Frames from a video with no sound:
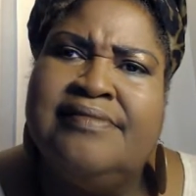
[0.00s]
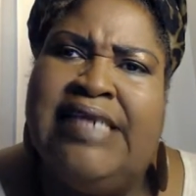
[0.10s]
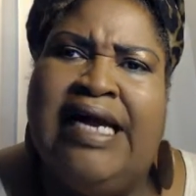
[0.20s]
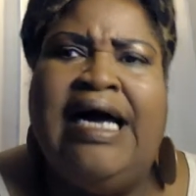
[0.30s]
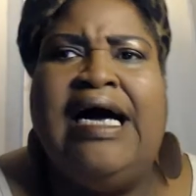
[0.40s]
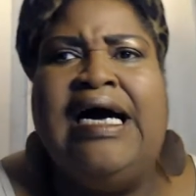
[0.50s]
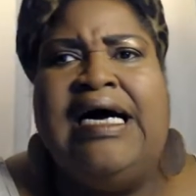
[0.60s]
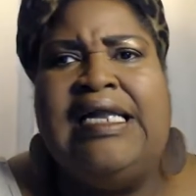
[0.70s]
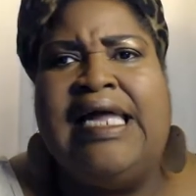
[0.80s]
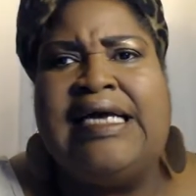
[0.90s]

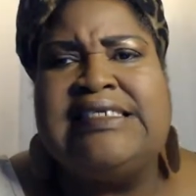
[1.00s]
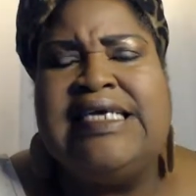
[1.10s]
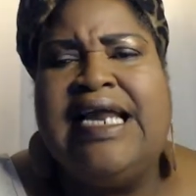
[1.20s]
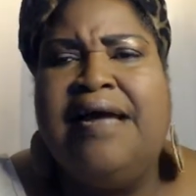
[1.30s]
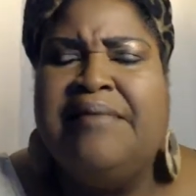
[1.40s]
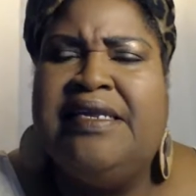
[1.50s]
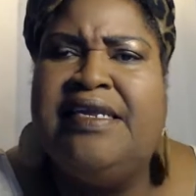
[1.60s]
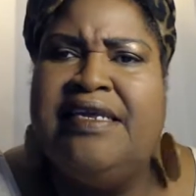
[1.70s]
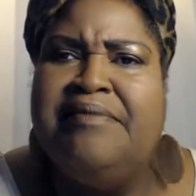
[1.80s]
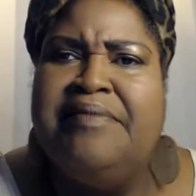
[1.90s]
Like I said, how many of
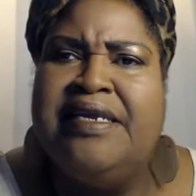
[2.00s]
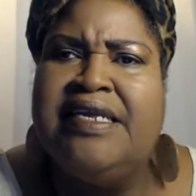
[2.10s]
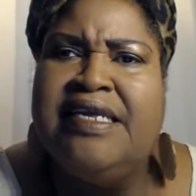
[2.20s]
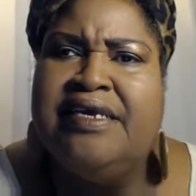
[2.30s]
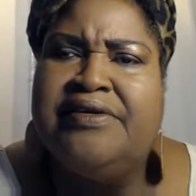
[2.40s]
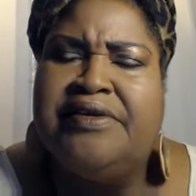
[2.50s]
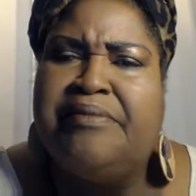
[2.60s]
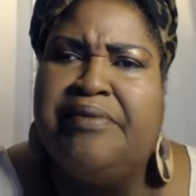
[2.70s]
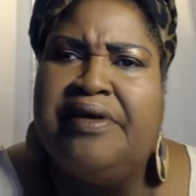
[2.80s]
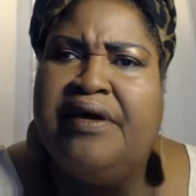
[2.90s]
them been killed in
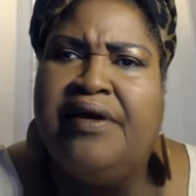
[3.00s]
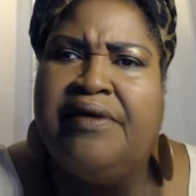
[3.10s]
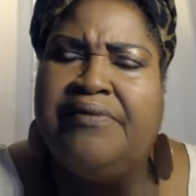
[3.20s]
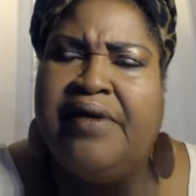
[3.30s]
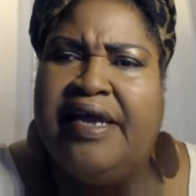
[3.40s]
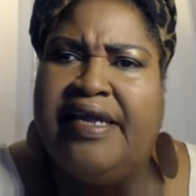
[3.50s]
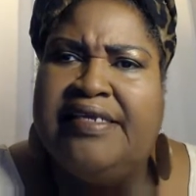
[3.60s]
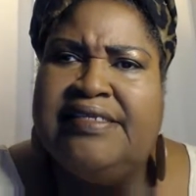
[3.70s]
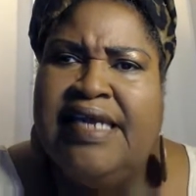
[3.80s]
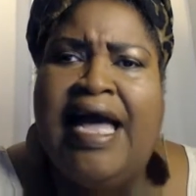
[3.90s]
pre-dawn raids?
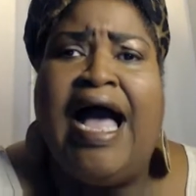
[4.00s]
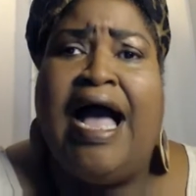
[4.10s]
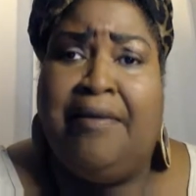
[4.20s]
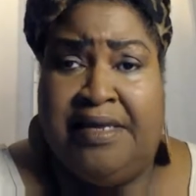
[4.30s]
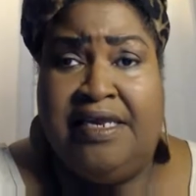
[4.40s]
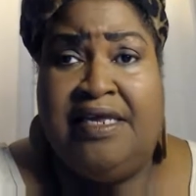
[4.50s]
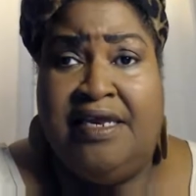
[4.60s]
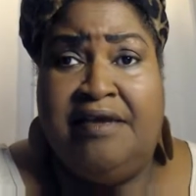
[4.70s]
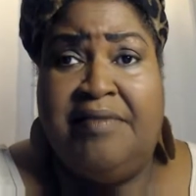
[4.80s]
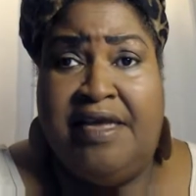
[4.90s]
How many of
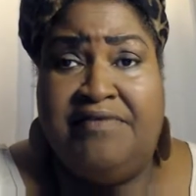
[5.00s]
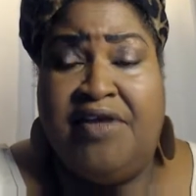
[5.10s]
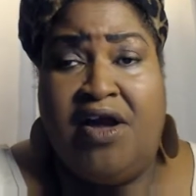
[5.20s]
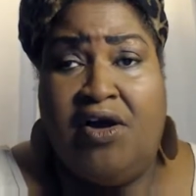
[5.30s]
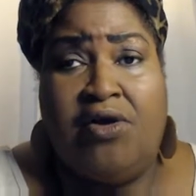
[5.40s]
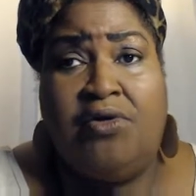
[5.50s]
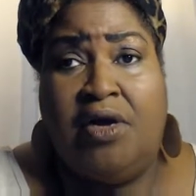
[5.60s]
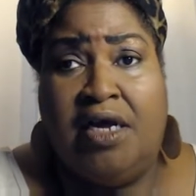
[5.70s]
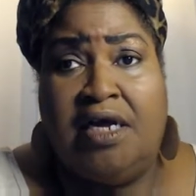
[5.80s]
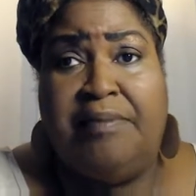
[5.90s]
them have
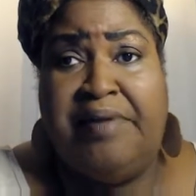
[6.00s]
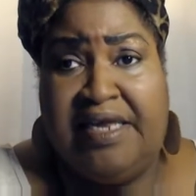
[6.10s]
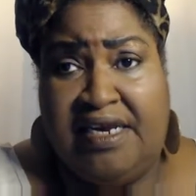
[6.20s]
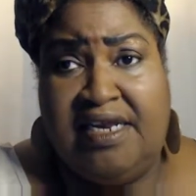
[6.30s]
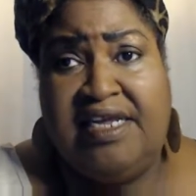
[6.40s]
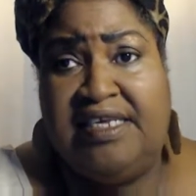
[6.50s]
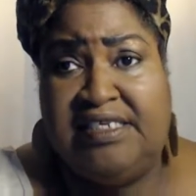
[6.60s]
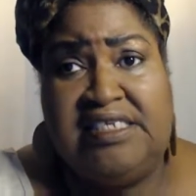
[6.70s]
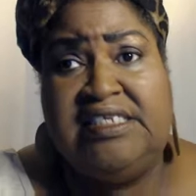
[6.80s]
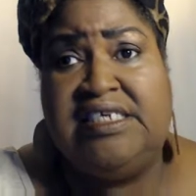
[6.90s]
y'all pitted against
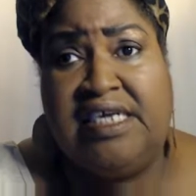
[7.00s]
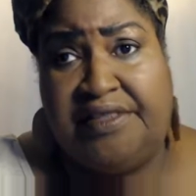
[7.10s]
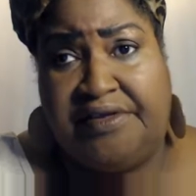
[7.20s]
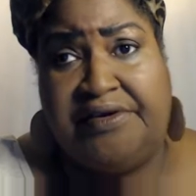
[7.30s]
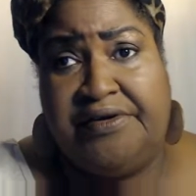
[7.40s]
each other?